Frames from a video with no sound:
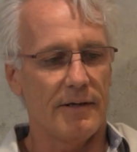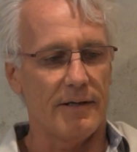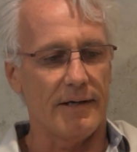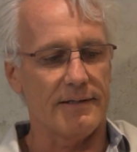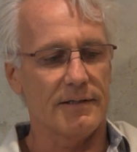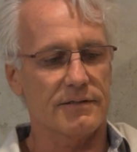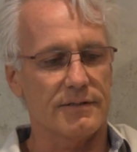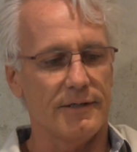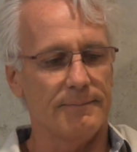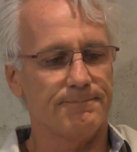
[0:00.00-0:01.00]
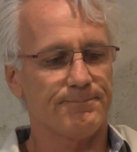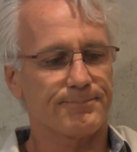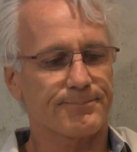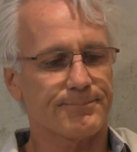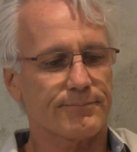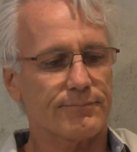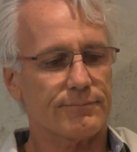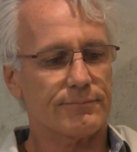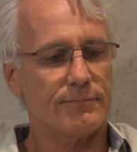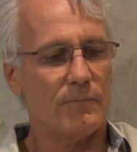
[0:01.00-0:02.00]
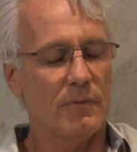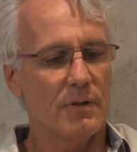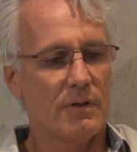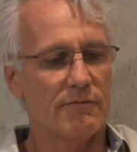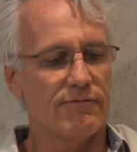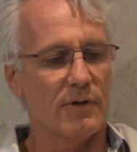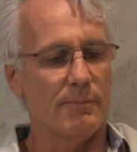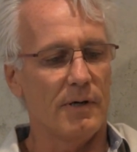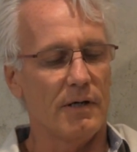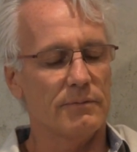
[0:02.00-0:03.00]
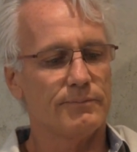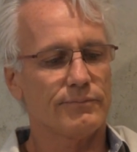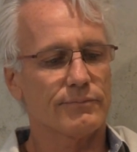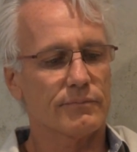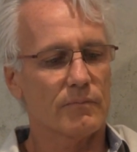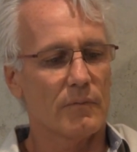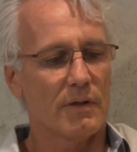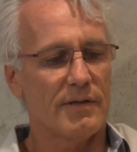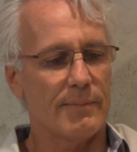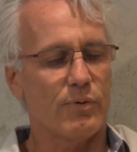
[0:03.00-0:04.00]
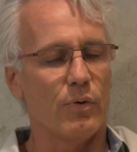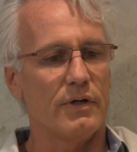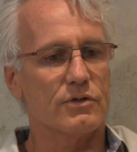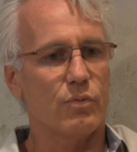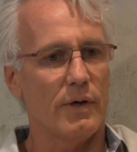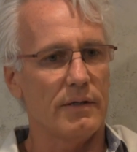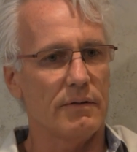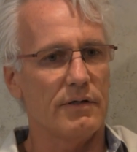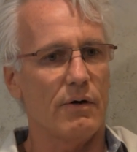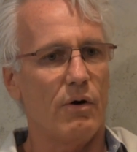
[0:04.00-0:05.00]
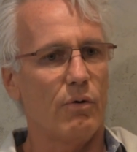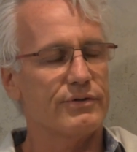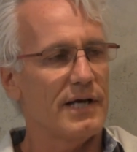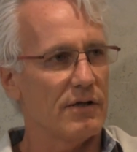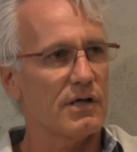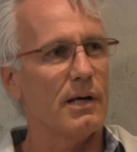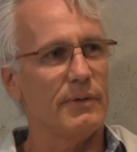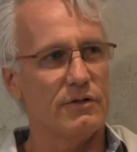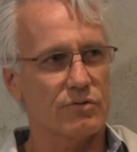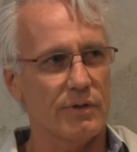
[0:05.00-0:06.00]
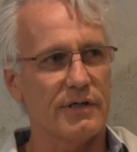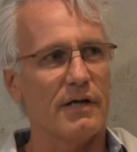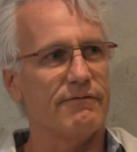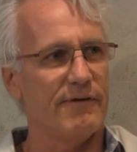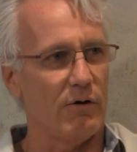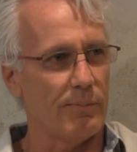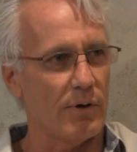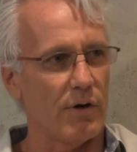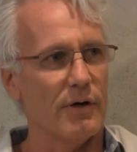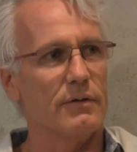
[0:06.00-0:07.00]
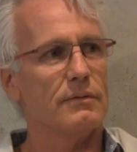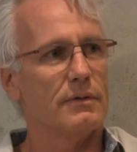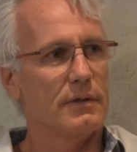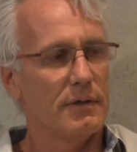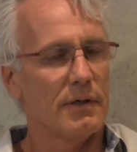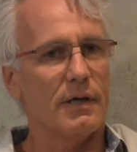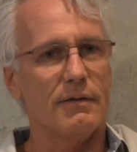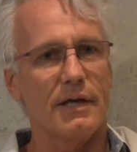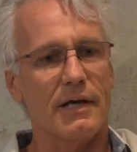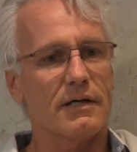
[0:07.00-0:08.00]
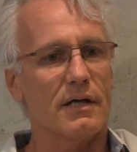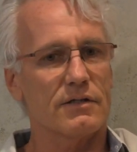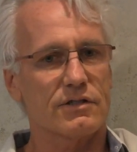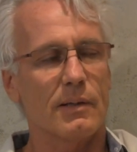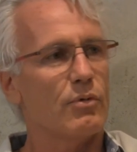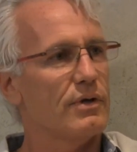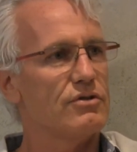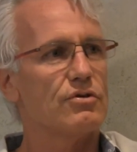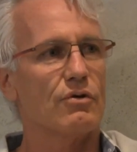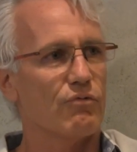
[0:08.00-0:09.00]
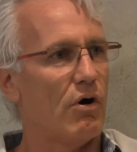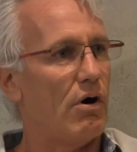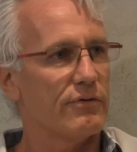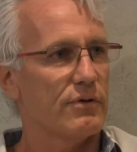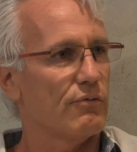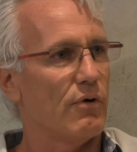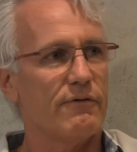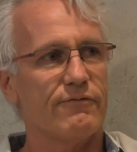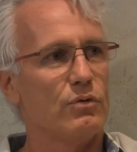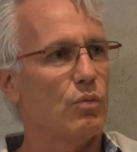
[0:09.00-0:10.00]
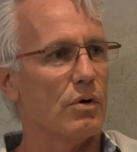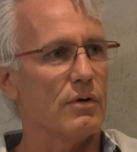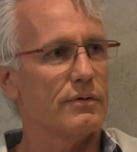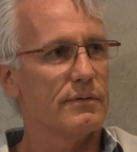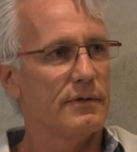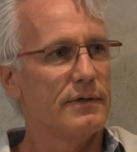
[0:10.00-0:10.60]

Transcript: And I guess um, from uh, that point is when the whole telecom industry kind of fell apart. Yeah. And then I kind of stumbled into the raw, to the raw food world.